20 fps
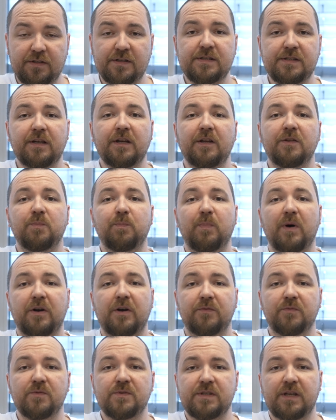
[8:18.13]
second
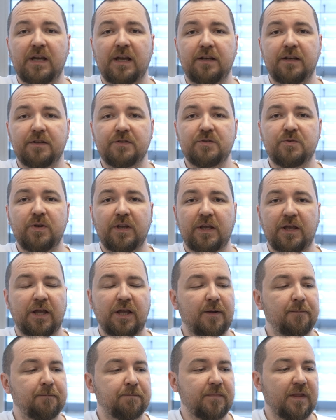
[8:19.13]
part was kind of
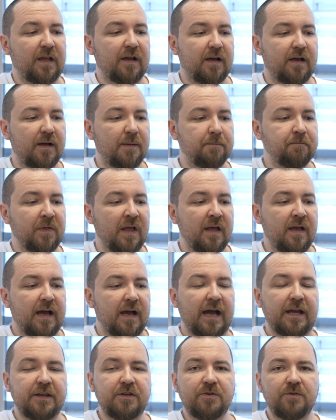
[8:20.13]
tricky.
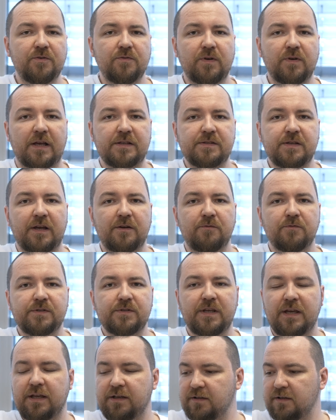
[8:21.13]
I knew as I was
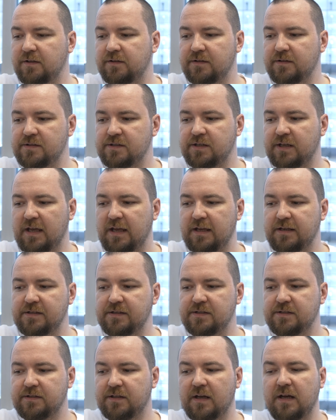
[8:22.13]
getting this
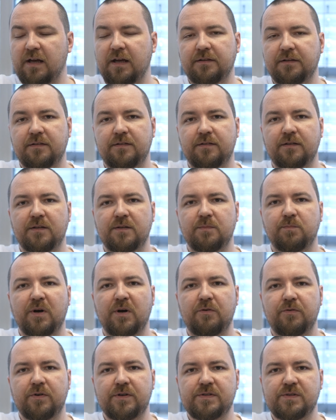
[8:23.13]
case that the
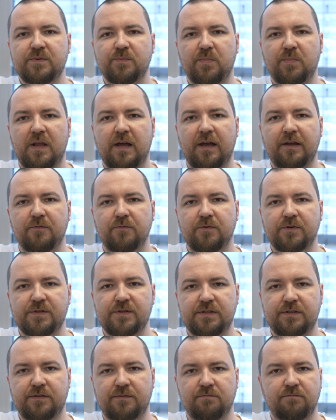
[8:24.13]
power supply
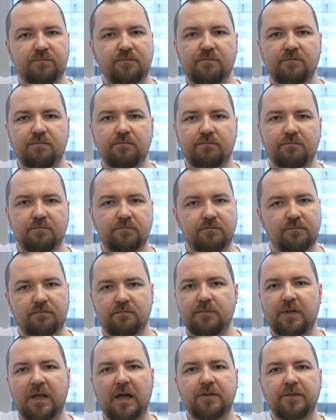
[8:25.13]
was
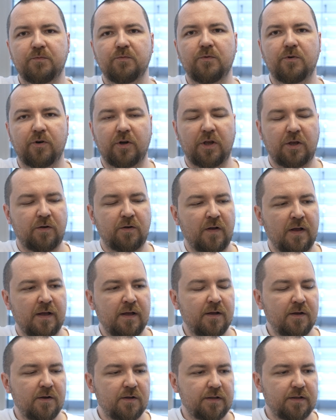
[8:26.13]
not
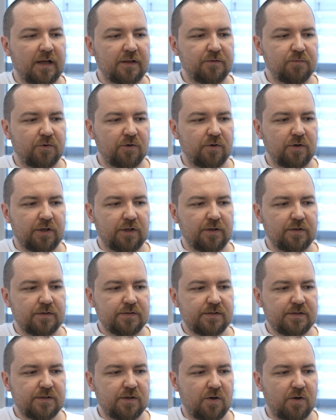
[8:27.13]
working.
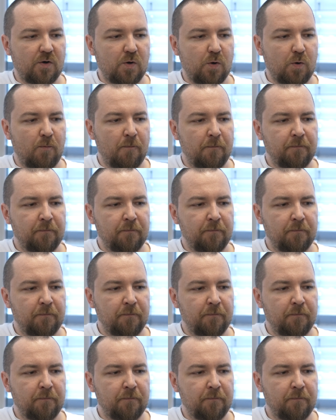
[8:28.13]
So